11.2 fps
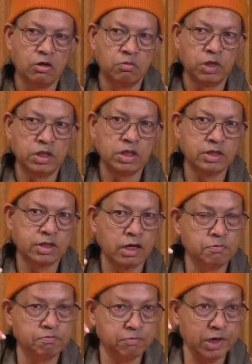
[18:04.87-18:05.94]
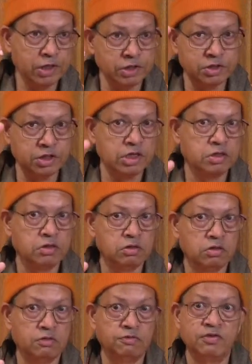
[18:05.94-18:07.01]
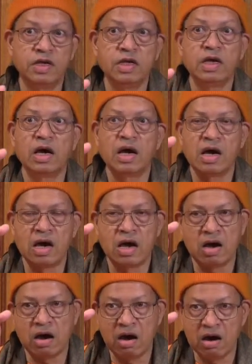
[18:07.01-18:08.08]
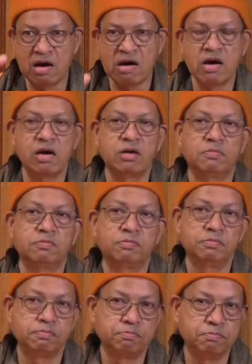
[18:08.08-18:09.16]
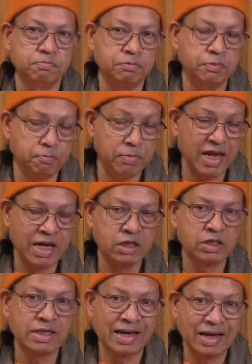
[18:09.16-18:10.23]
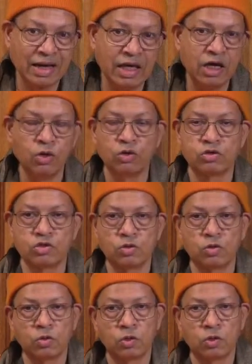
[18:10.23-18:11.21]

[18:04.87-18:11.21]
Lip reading: but it can penetrate a very hard baked clay also.